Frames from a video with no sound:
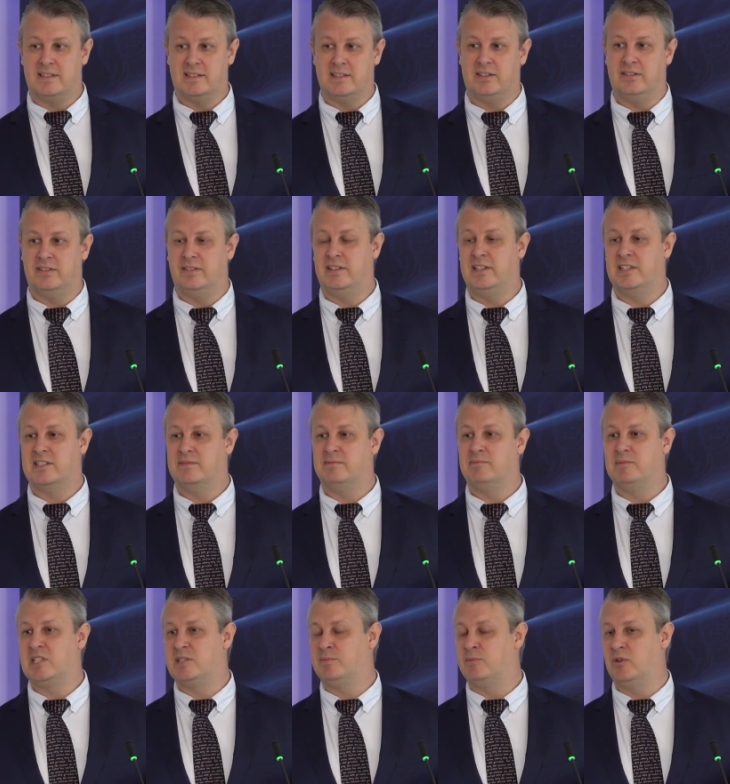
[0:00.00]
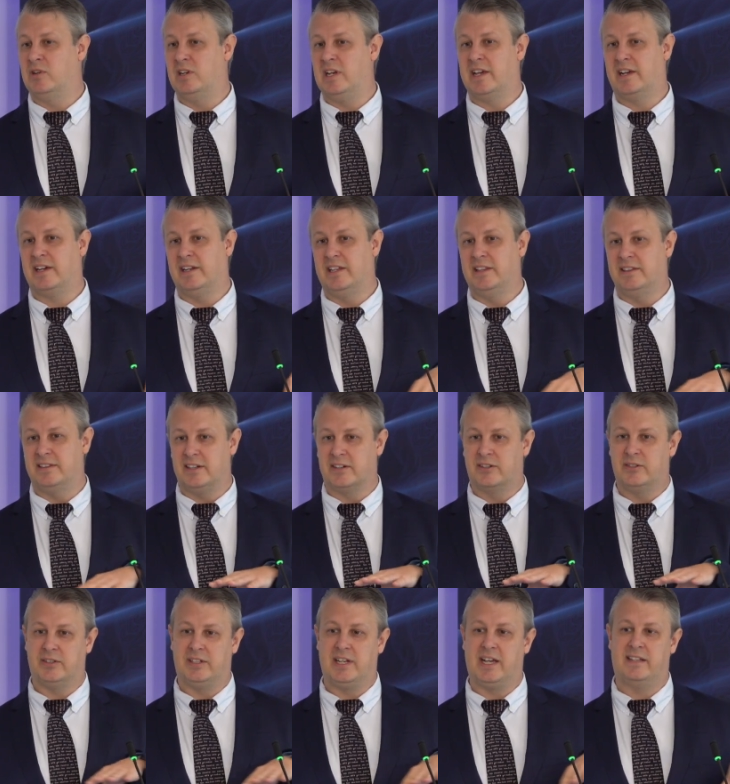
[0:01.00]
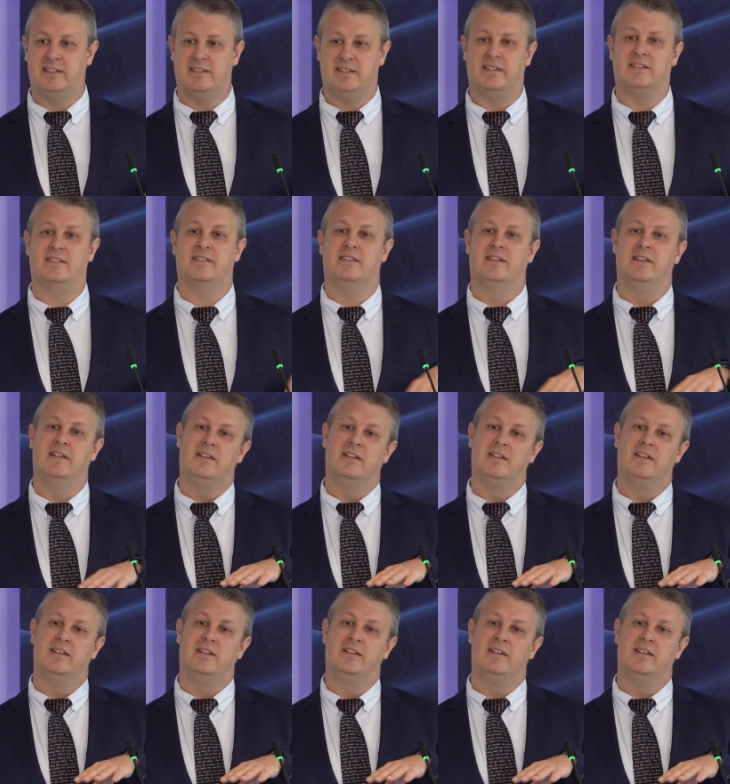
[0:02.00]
so it's more like an interconnected